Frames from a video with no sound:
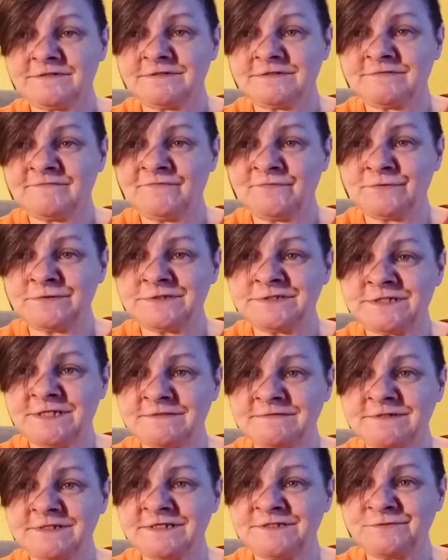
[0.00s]

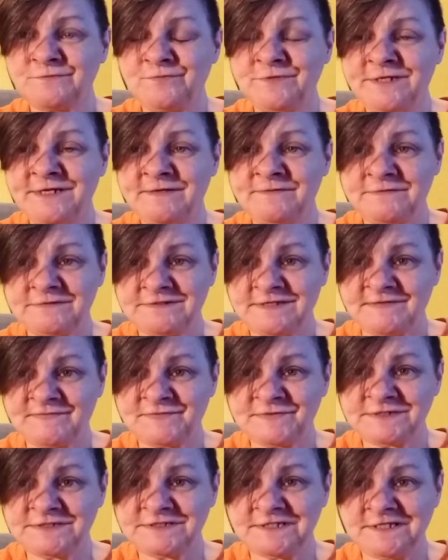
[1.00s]
Because we have the
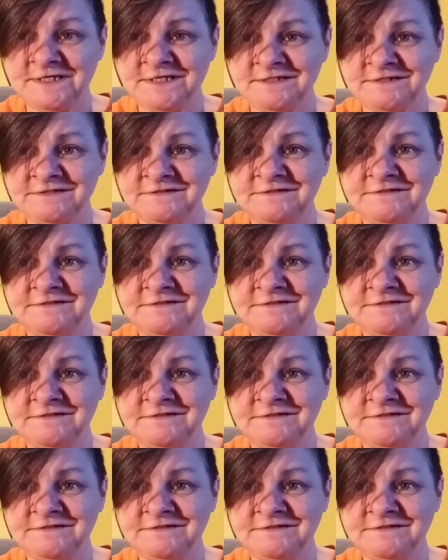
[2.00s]
7th sun.